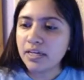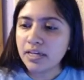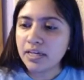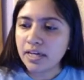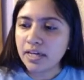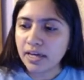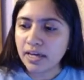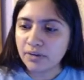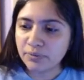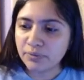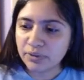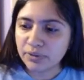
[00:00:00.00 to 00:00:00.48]

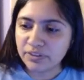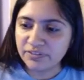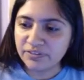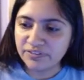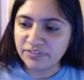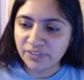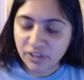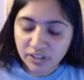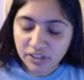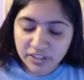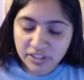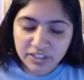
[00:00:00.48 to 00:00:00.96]
And what the
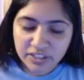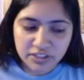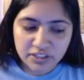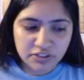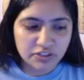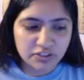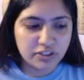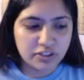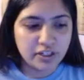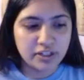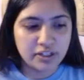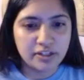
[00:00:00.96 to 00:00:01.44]
varnish
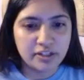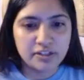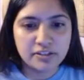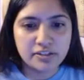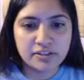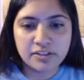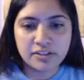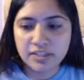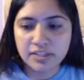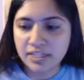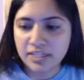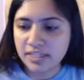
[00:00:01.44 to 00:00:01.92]

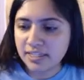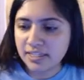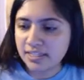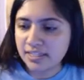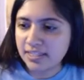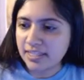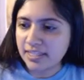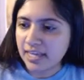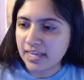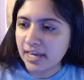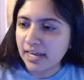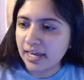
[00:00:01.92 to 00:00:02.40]
does is
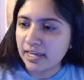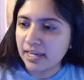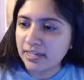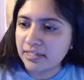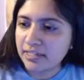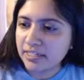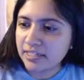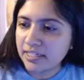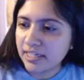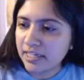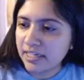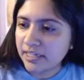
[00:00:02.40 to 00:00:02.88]
that
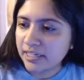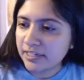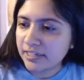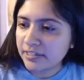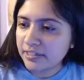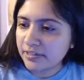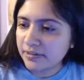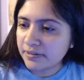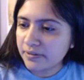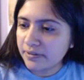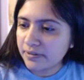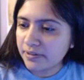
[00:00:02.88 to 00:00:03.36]
it
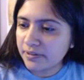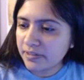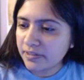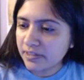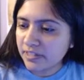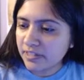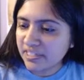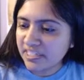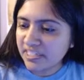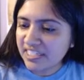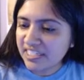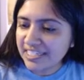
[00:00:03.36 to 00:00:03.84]

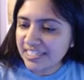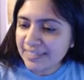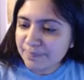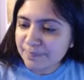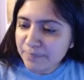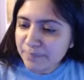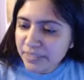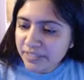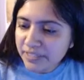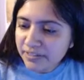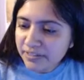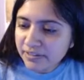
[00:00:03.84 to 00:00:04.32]

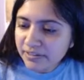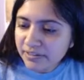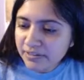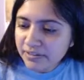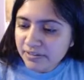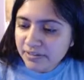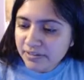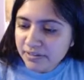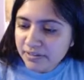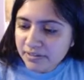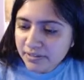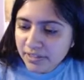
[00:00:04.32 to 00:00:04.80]

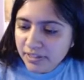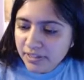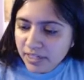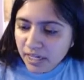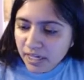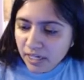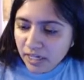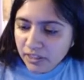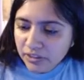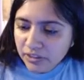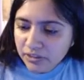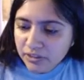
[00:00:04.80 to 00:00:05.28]
deepens the
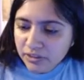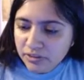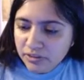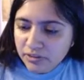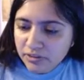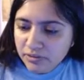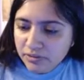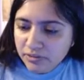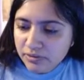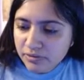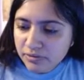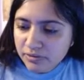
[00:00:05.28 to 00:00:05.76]

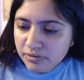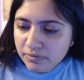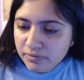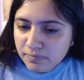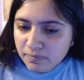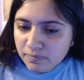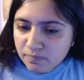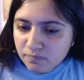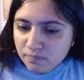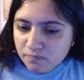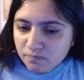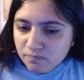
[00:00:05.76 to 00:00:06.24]
colors,
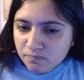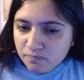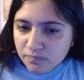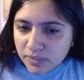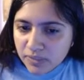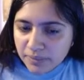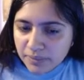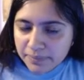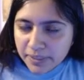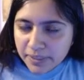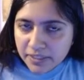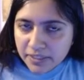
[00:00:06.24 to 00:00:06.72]

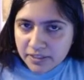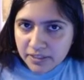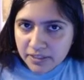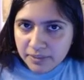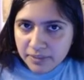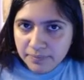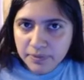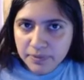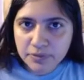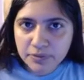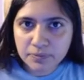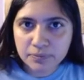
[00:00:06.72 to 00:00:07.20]
it makes the
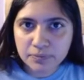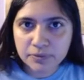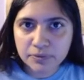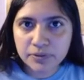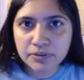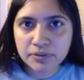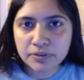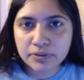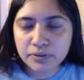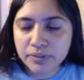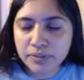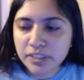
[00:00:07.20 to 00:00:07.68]
image more
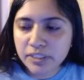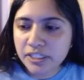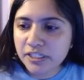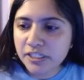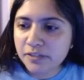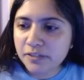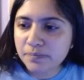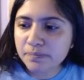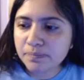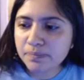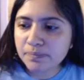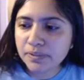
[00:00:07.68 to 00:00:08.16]

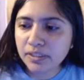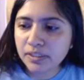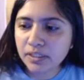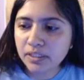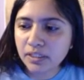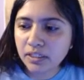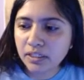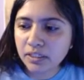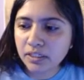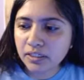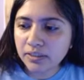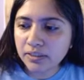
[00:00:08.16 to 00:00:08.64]
crisp,
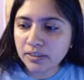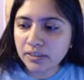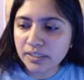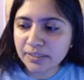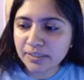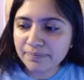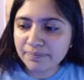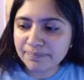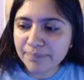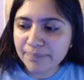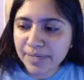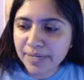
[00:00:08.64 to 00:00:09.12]

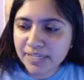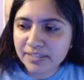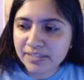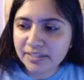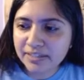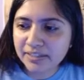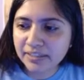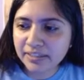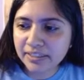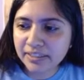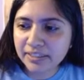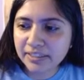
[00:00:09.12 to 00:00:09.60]
it
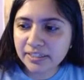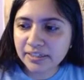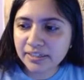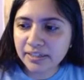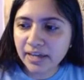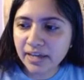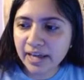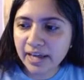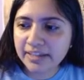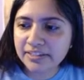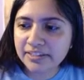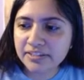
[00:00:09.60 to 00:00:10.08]
basically
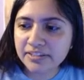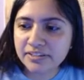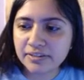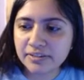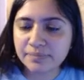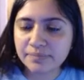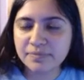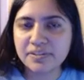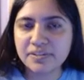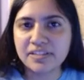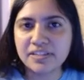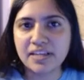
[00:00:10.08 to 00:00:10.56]
adds
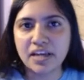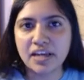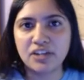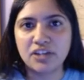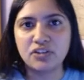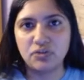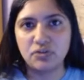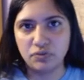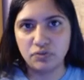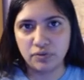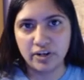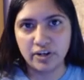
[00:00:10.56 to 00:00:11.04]
some
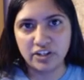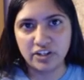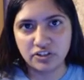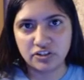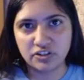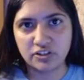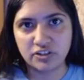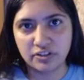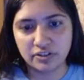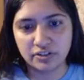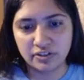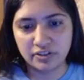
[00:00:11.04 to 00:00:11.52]

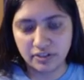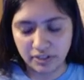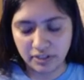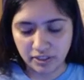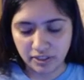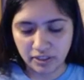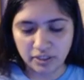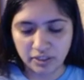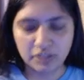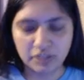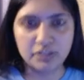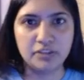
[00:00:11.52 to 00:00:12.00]
saturation
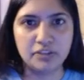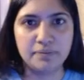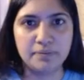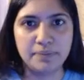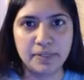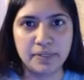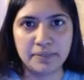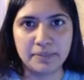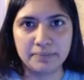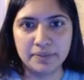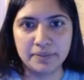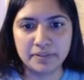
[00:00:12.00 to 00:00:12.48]
to the
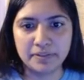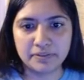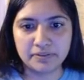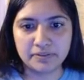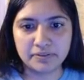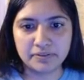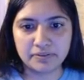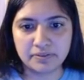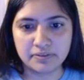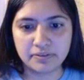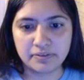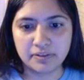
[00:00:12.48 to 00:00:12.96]

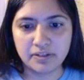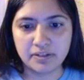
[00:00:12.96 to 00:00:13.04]
pigments.